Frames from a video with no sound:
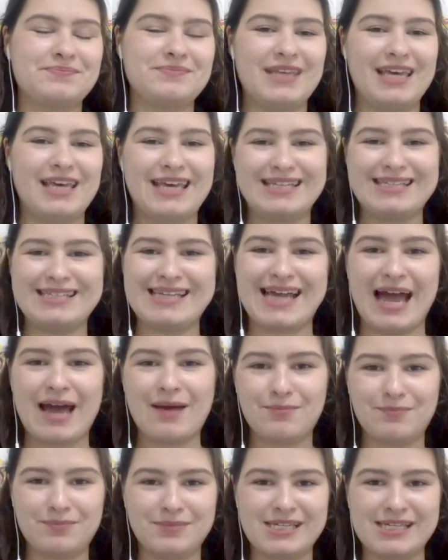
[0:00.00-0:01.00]

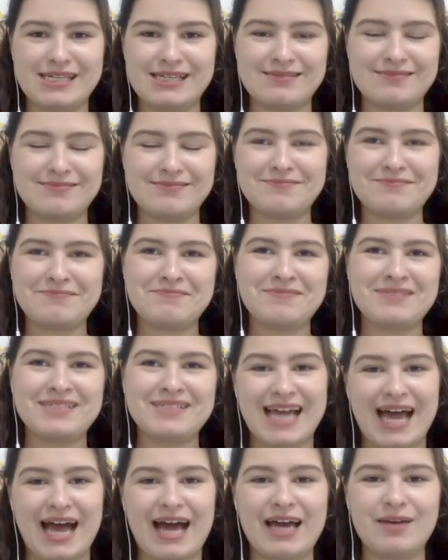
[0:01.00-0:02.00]
adapting
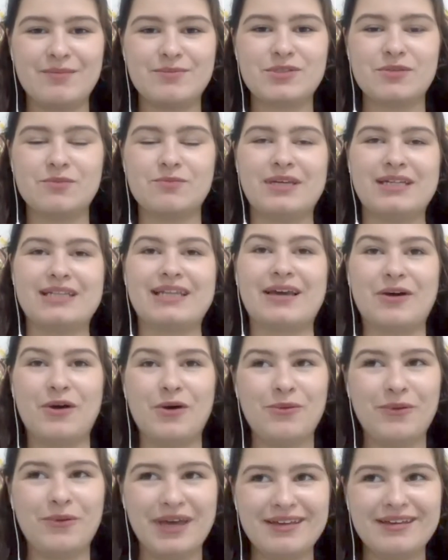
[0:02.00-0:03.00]
time to be like,
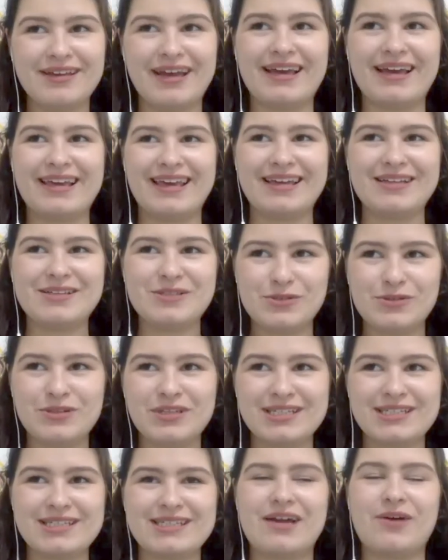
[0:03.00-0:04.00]
oh wait, I can't do
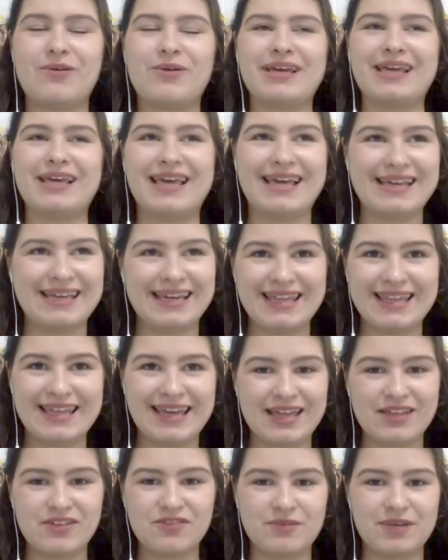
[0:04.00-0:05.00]
this now, I can't get
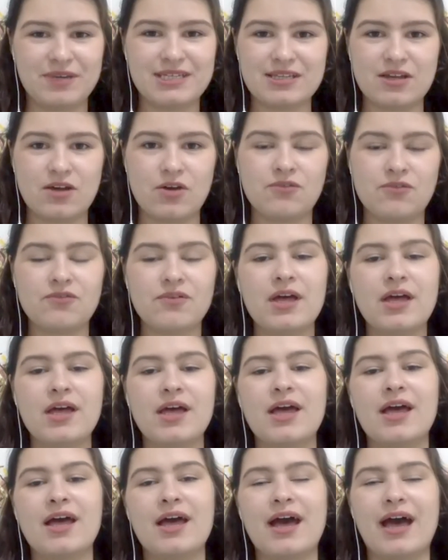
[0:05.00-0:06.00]
ahead of myself,
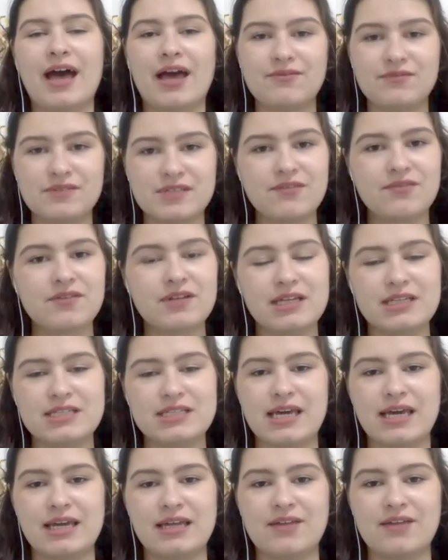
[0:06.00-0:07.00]
I've definitely
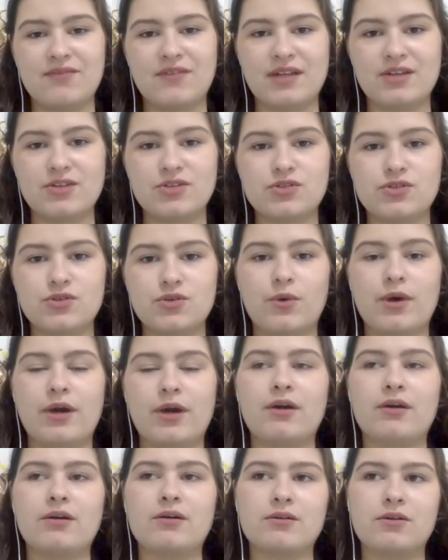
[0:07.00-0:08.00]
taken advantage to
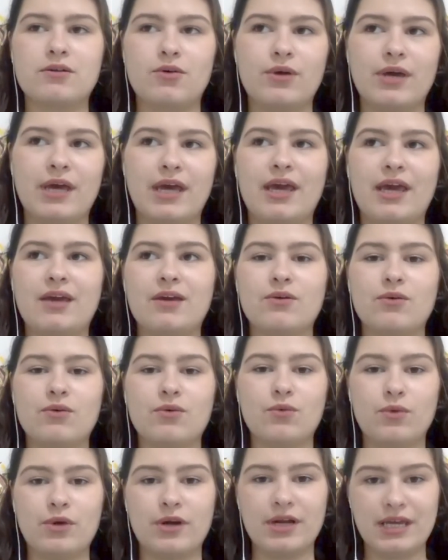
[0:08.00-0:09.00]
where, okay,
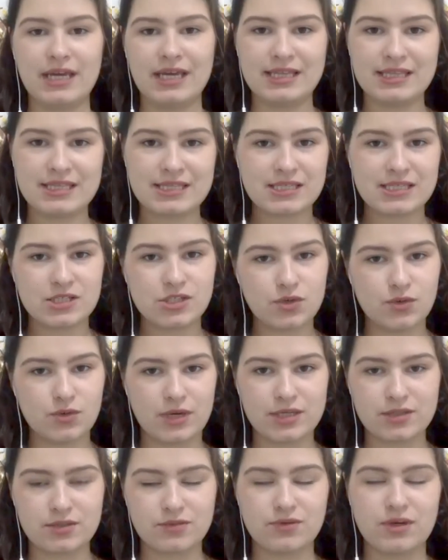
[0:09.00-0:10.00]
we're in this
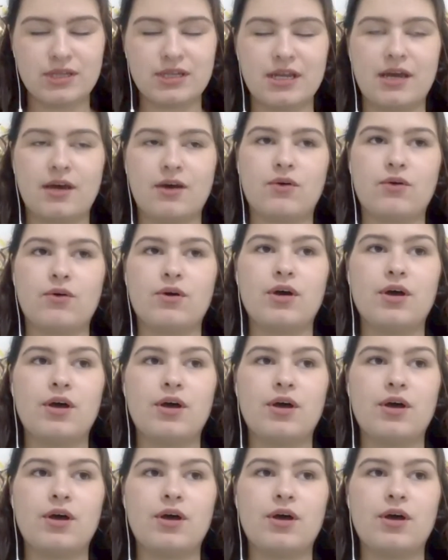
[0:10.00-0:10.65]
situation right now,